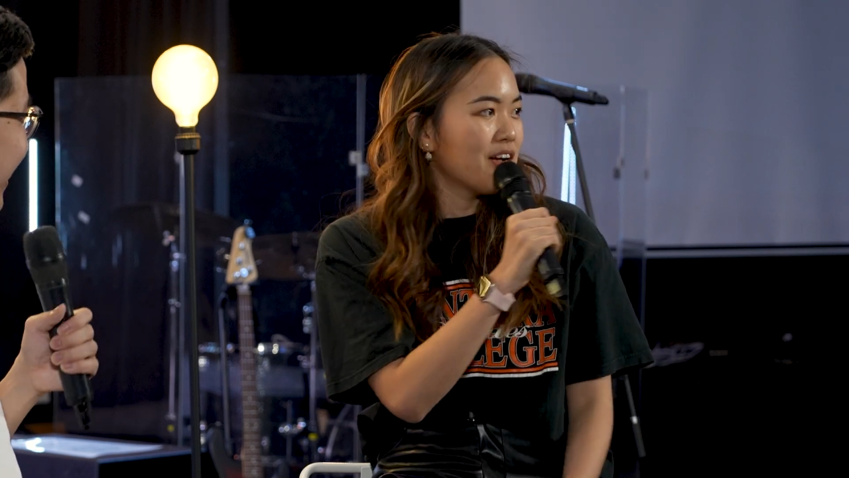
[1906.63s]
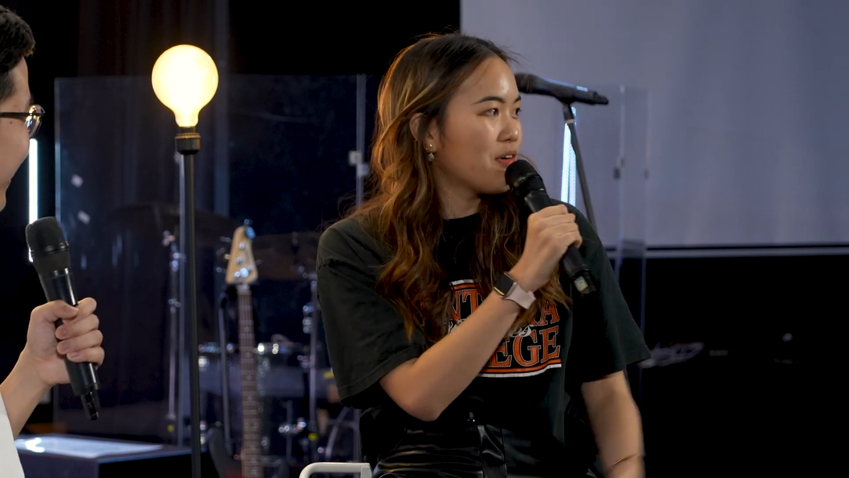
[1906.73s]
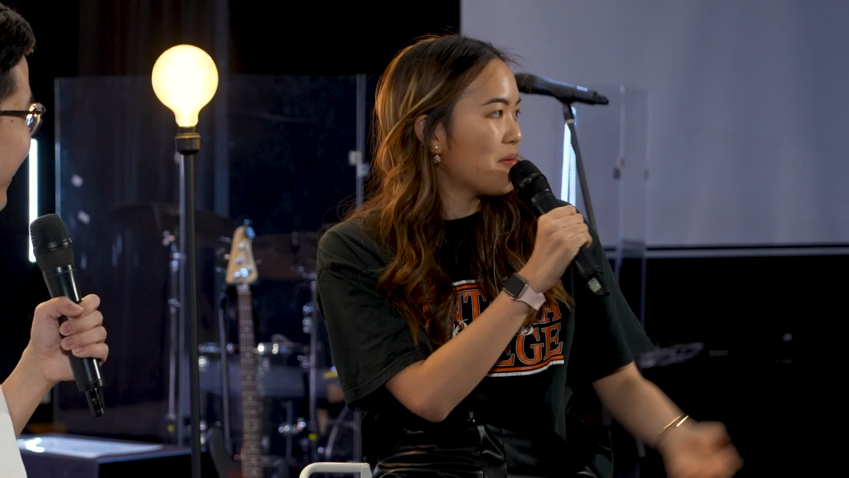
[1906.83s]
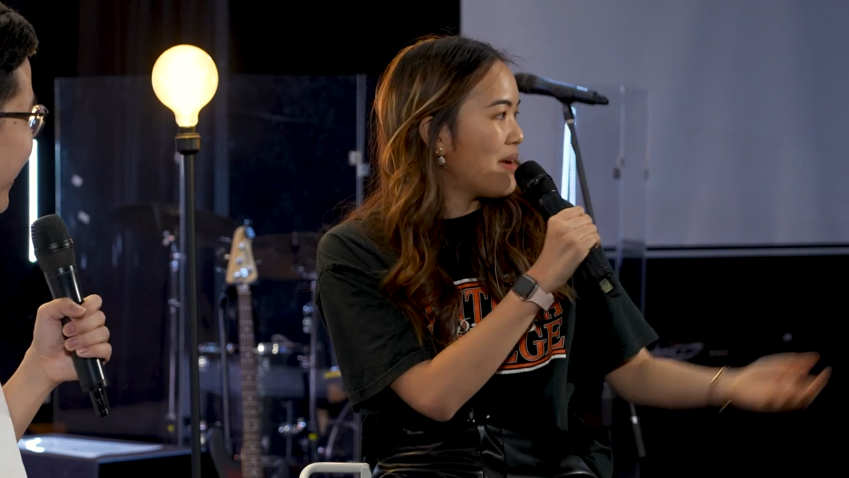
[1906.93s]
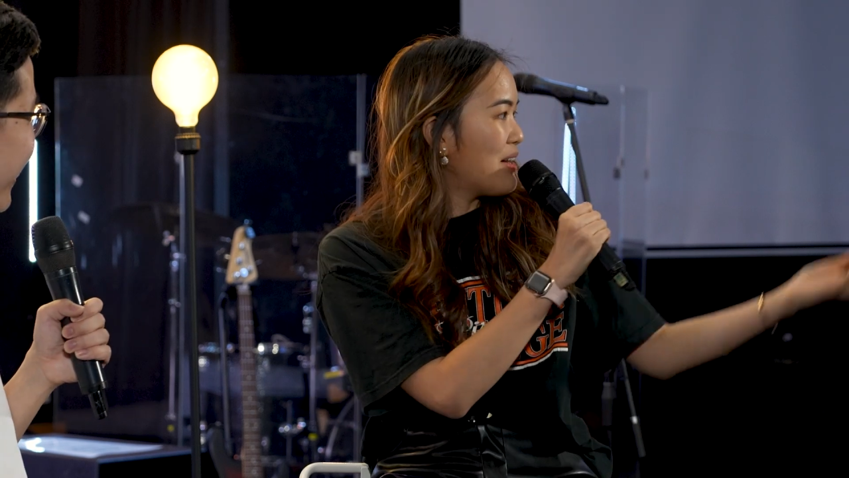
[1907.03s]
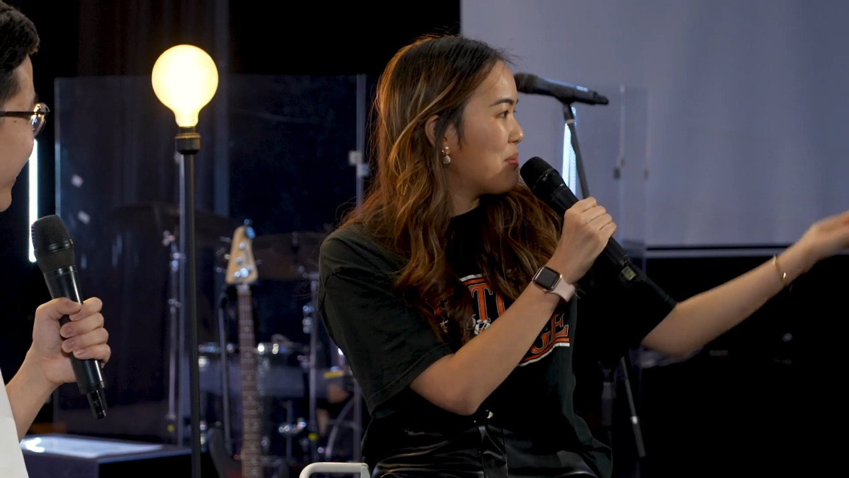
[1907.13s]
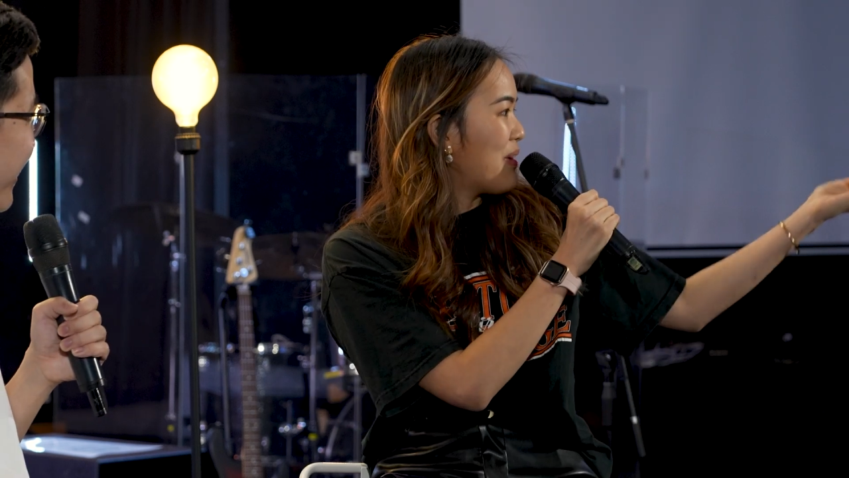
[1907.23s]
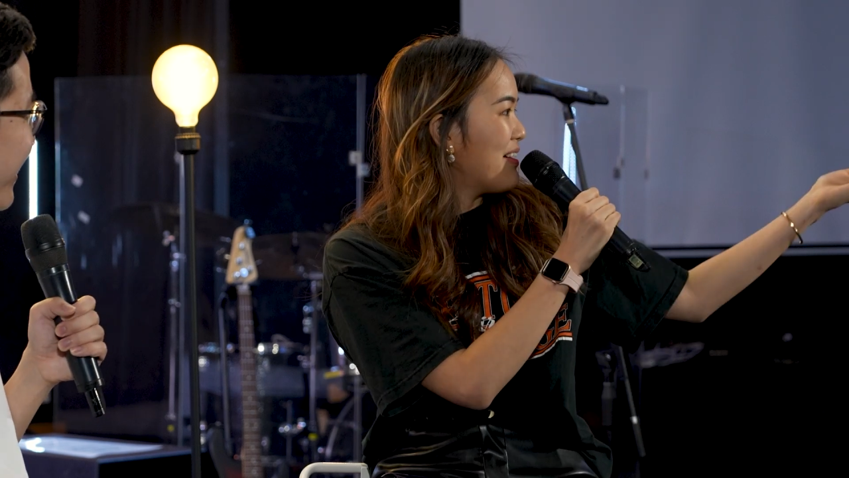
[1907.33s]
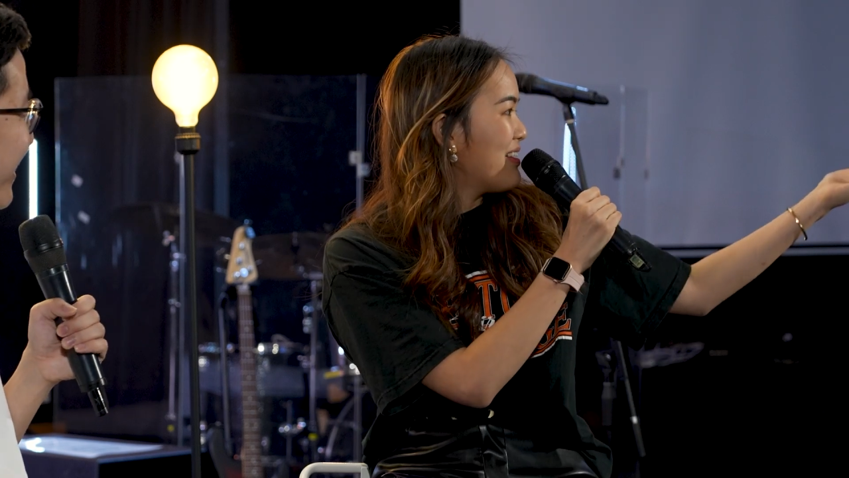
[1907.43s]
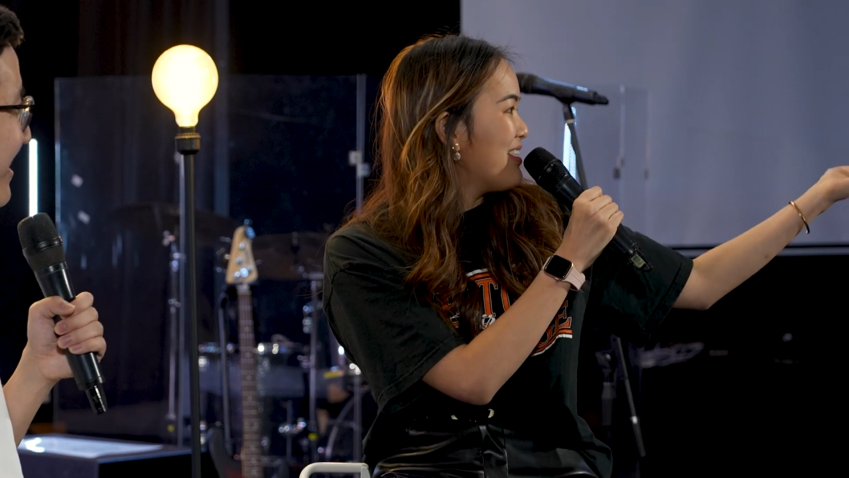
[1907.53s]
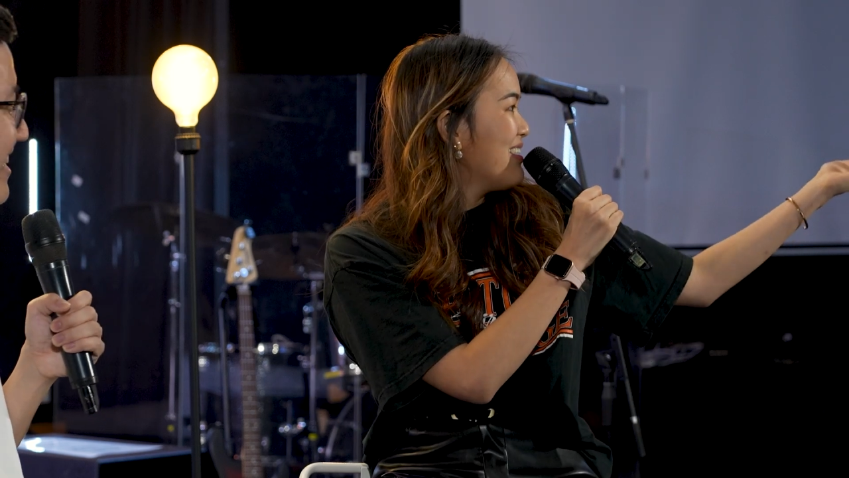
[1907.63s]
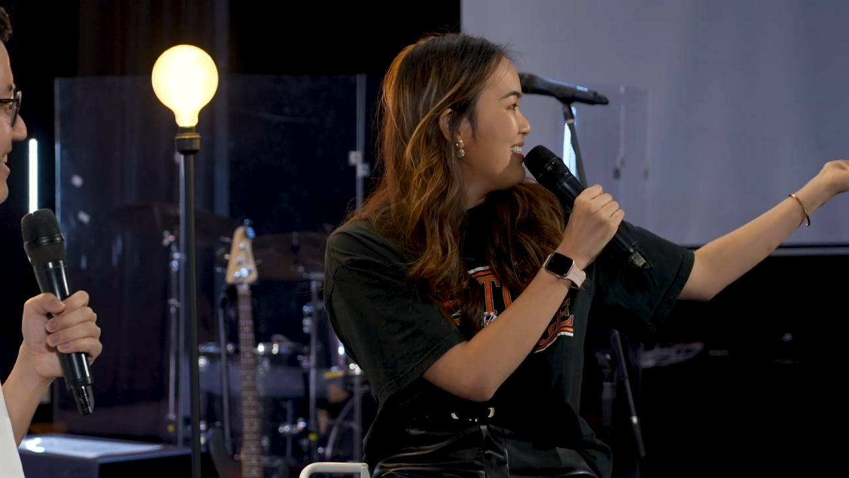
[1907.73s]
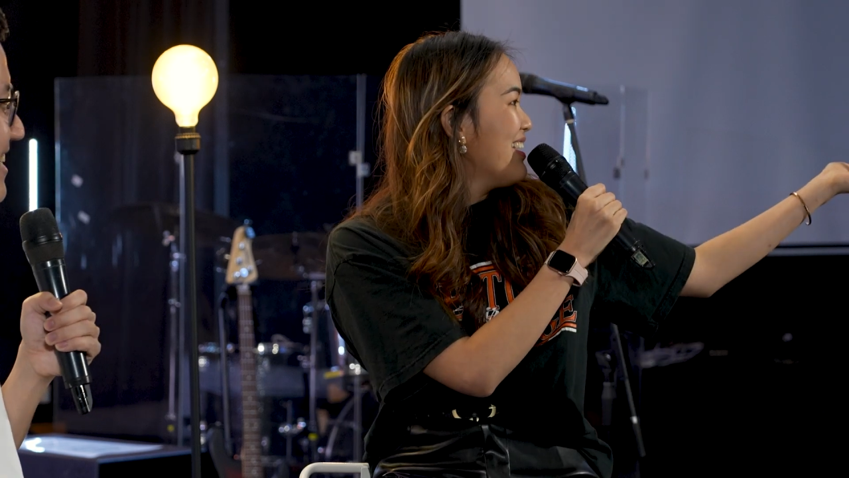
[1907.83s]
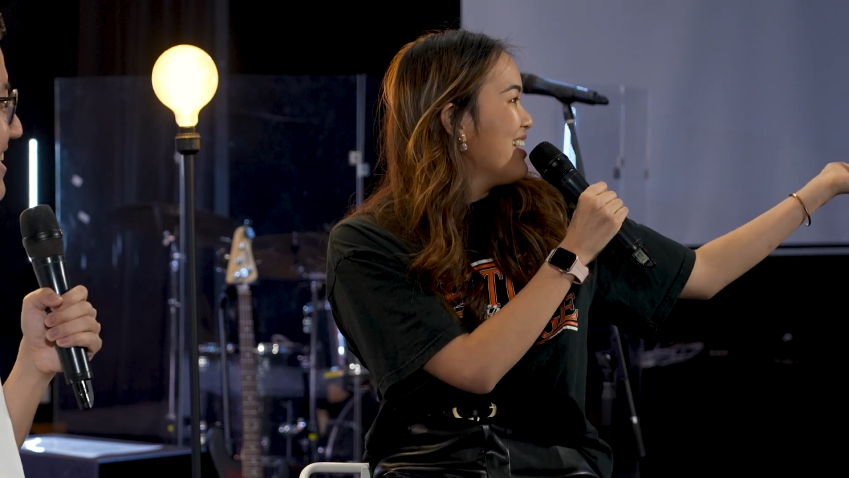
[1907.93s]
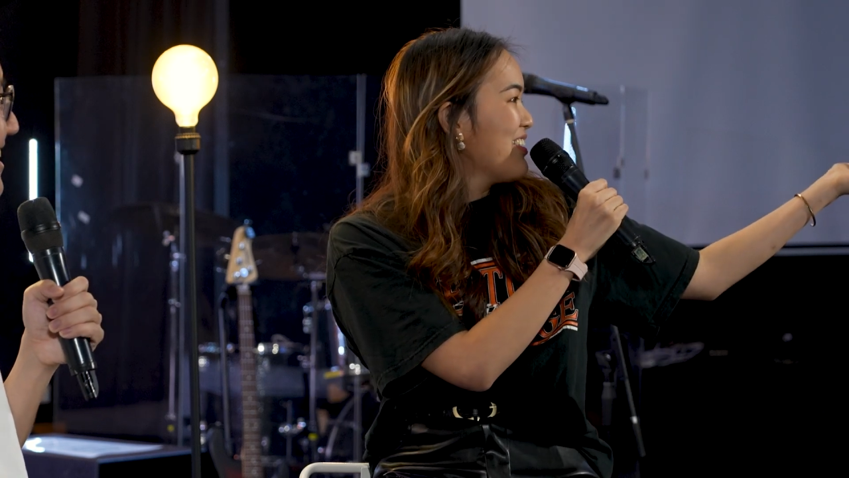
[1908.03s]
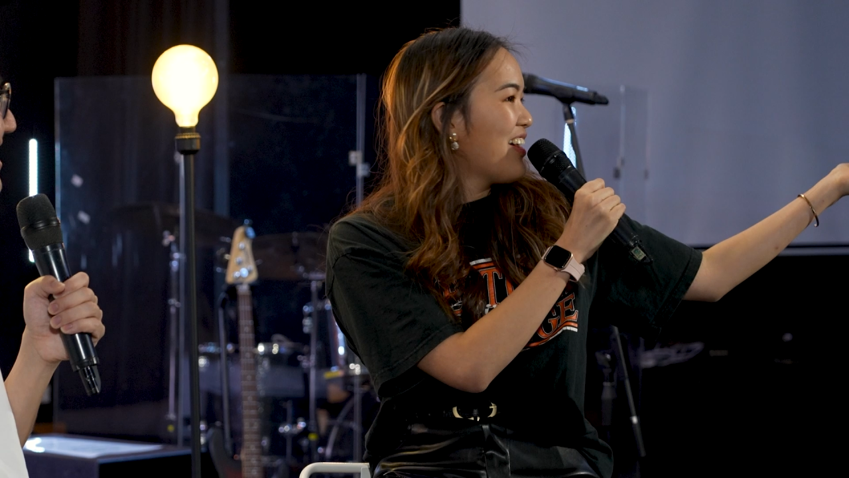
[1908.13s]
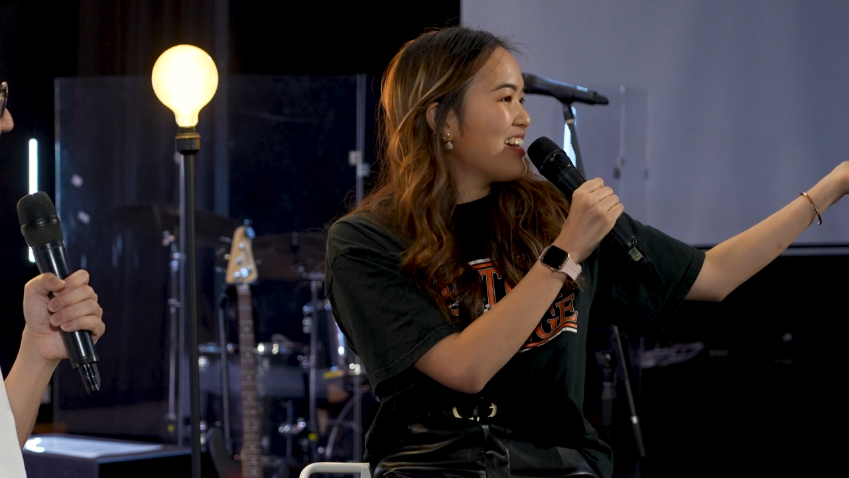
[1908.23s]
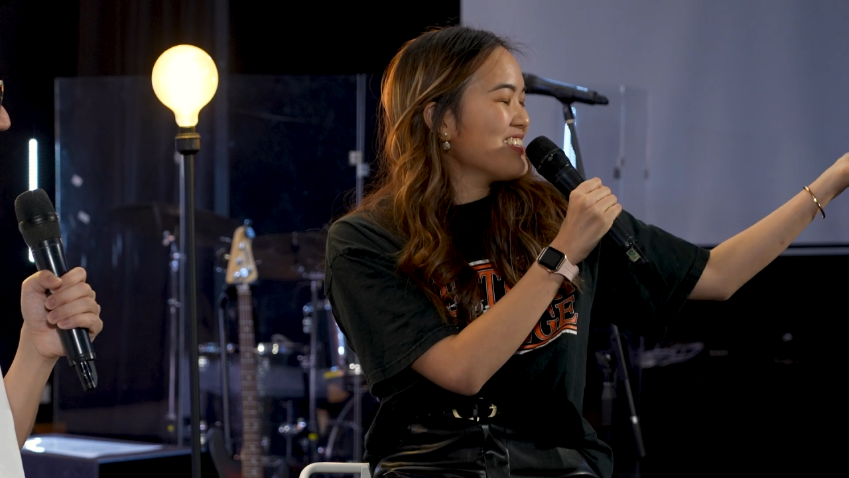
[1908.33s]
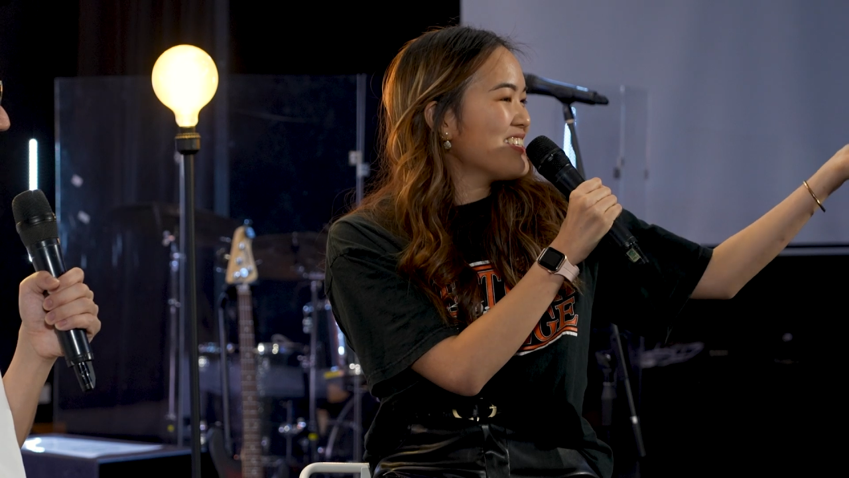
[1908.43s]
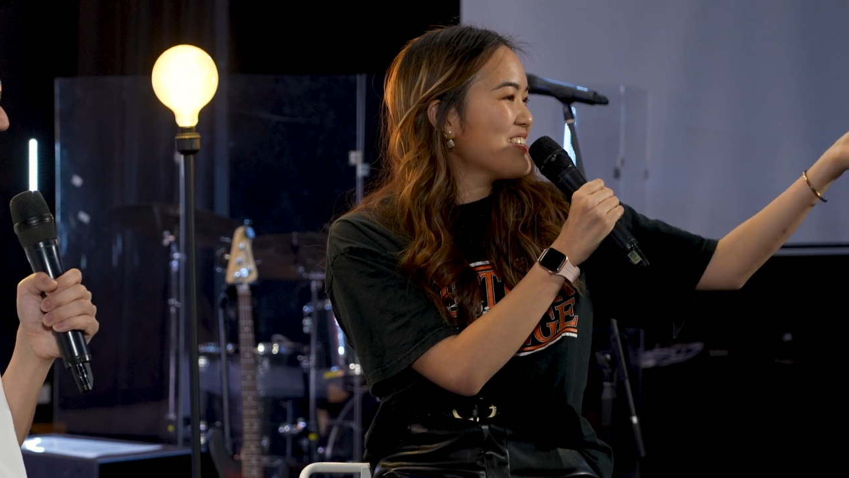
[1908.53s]
Go on my other brother. I
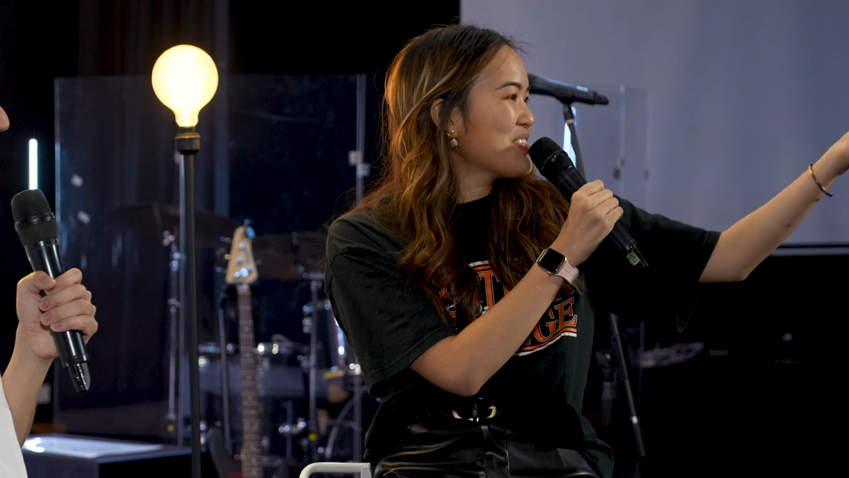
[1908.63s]
didn't see,